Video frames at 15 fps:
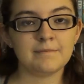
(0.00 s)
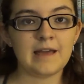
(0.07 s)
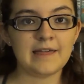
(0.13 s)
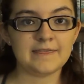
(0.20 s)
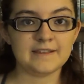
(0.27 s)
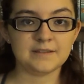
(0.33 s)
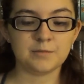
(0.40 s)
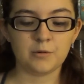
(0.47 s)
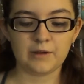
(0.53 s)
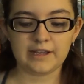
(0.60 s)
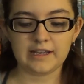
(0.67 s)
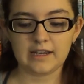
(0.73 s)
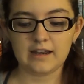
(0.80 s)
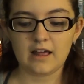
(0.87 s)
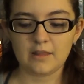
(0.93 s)
at this
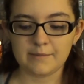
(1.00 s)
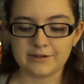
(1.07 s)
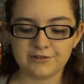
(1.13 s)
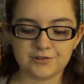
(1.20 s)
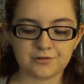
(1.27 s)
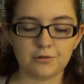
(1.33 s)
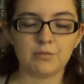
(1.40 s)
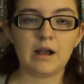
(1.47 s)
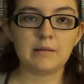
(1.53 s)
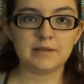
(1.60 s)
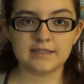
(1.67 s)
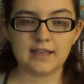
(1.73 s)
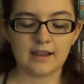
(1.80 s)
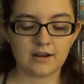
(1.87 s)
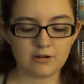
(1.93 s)
point in elementary school,
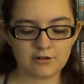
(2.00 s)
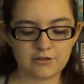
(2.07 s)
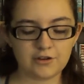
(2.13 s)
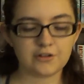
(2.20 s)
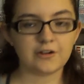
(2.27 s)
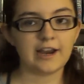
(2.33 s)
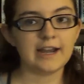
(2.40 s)
probably 2nd or 3rd